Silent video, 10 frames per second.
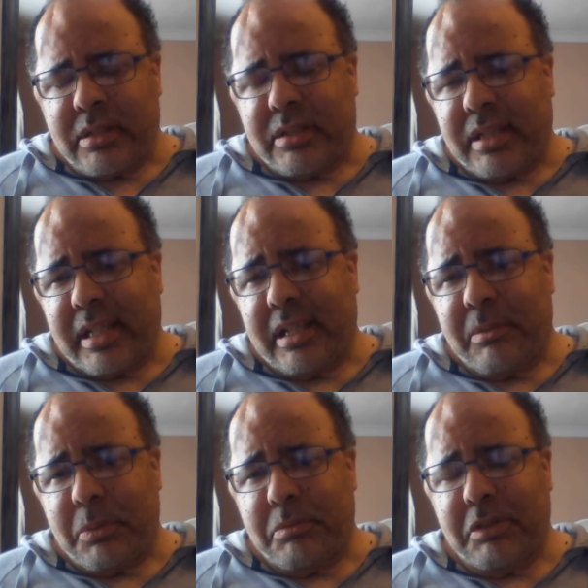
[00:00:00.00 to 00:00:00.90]
So, and I
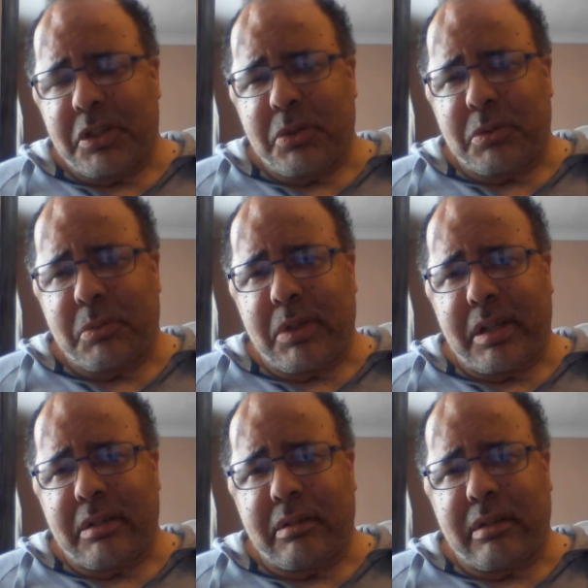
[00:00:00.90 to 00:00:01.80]
will record
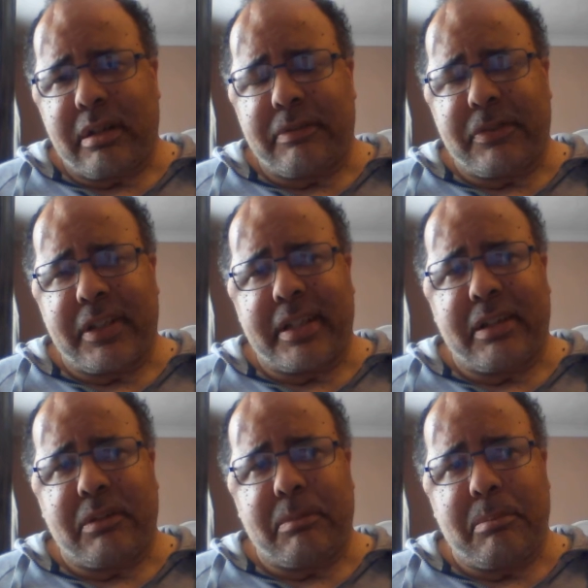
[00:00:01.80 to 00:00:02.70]
what I find
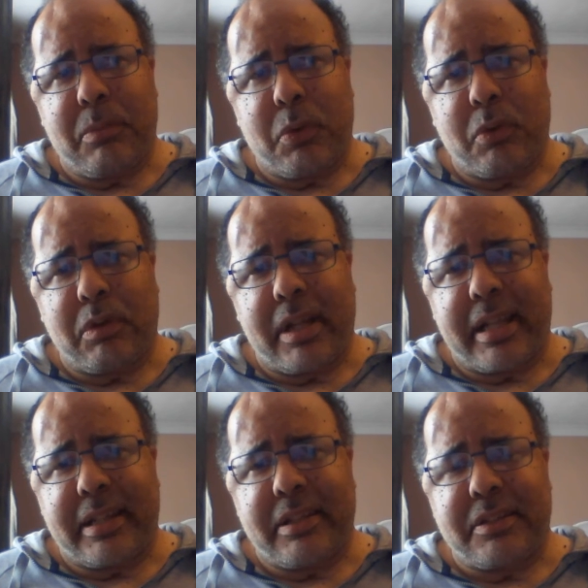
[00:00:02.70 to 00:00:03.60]
out more
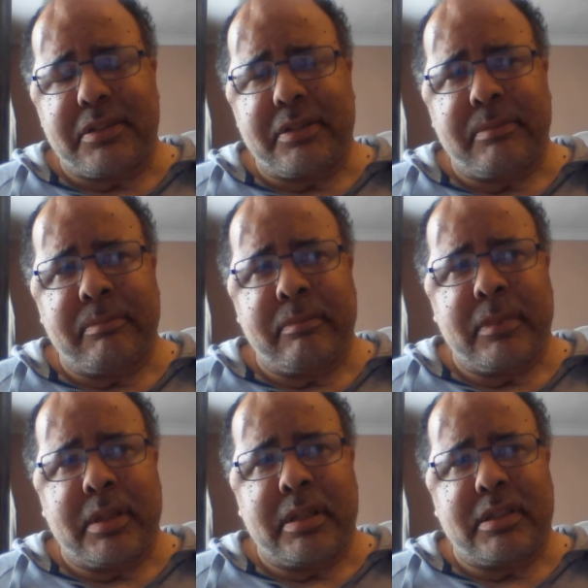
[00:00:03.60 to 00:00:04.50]
like this,
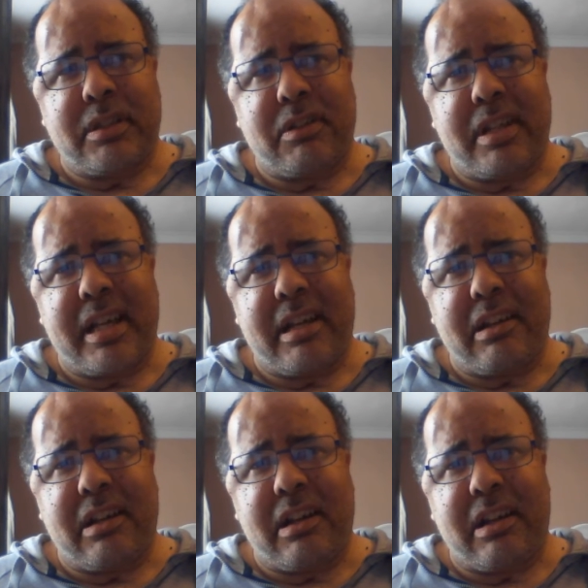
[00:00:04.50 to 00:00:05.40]
so that
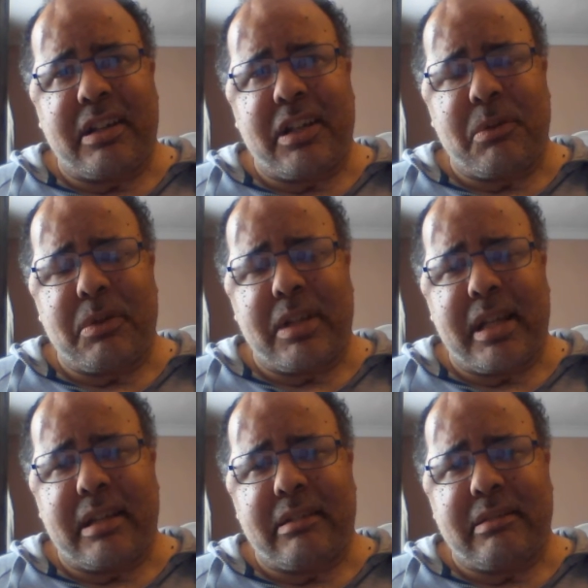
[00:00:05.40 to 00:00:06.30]
I know
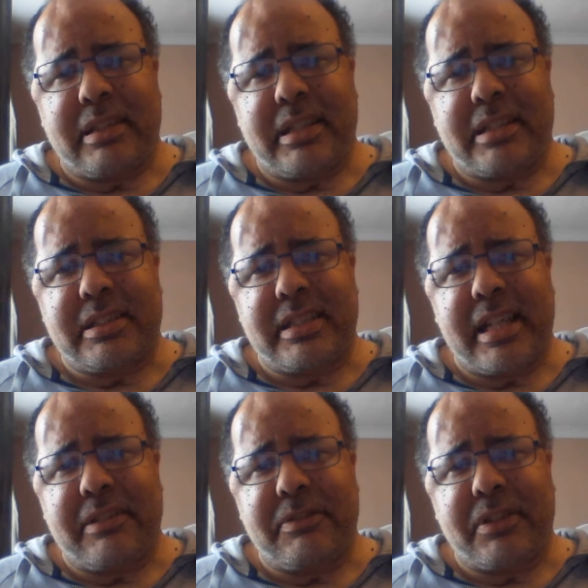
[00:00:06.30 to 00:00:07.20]
that it's
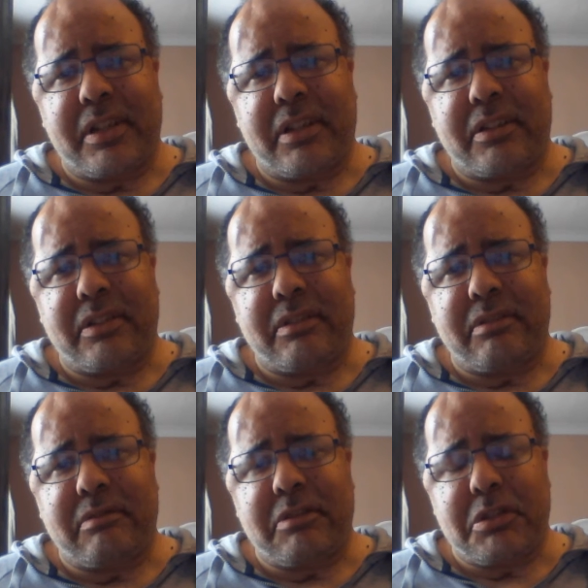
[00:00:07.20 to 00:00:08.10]
safe and I
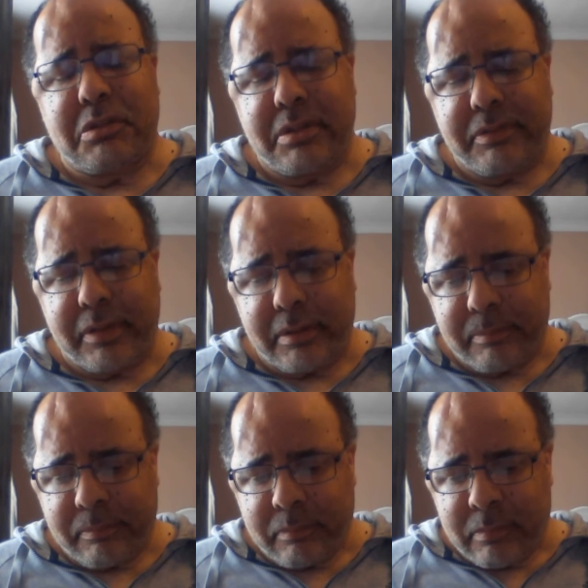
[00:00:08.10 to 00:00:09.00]
can retrieve it.
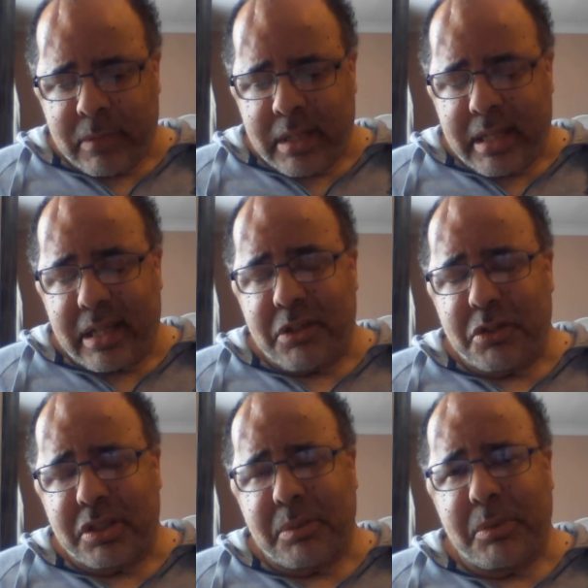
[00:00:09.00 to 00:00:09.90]
And I
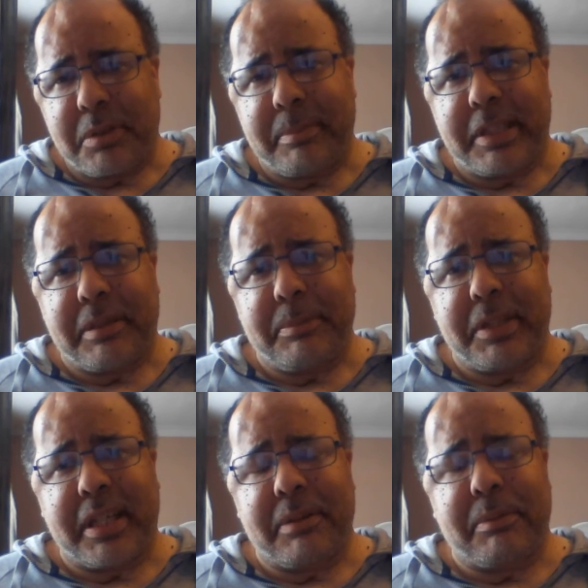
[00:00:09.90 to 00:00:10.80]
also want to be
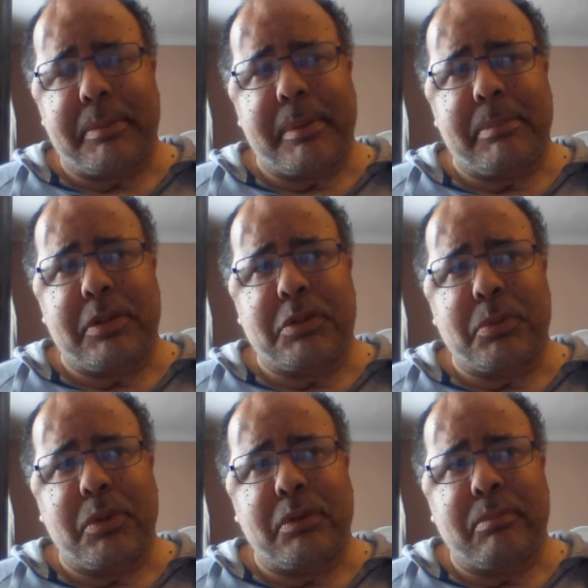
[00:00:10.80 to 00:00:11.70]
communicating with people as
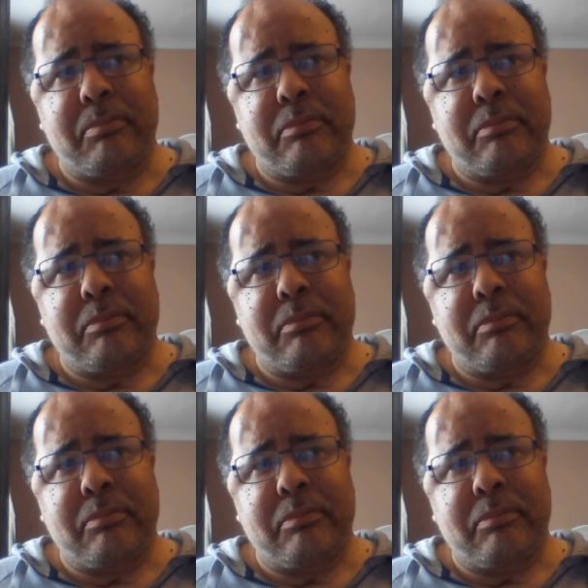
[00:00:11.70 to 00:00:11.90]
well.